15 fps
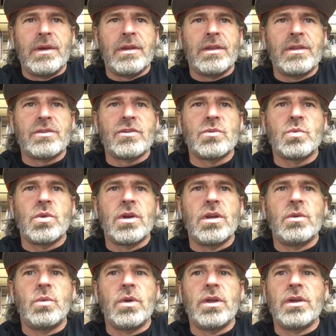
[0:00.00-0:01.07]
This is
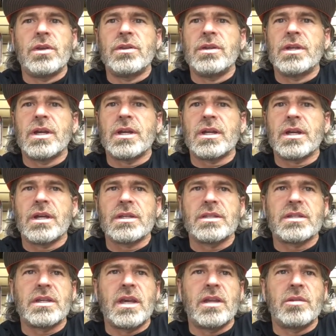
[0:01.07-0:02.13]
one where you got to kind of
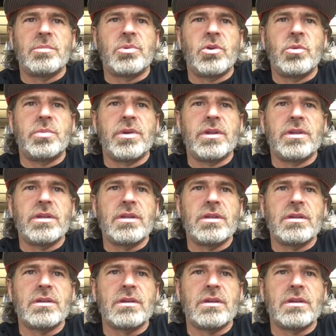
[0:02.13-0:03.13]
scale appropriately.